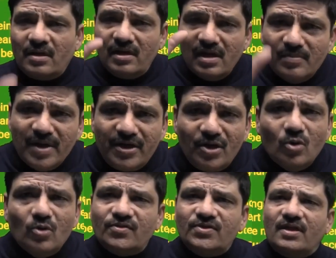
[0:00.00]
Limit
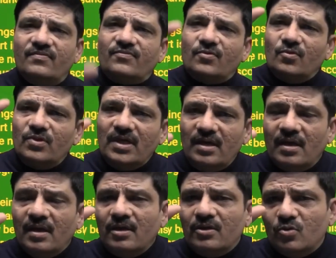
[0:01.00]
yourself to
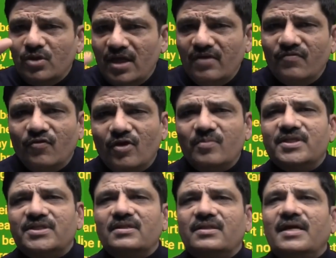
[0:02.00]
the
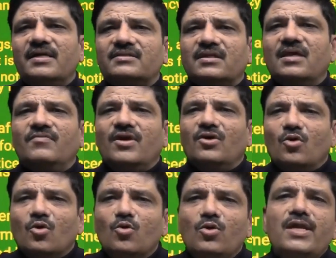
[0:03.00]
information that is given
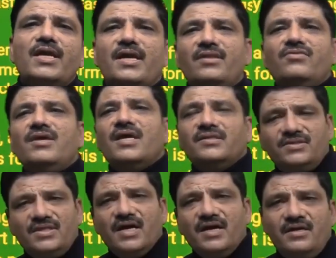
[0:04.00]
only in the
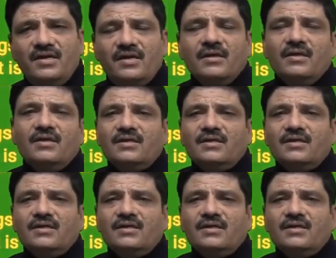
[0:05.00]
NCERT.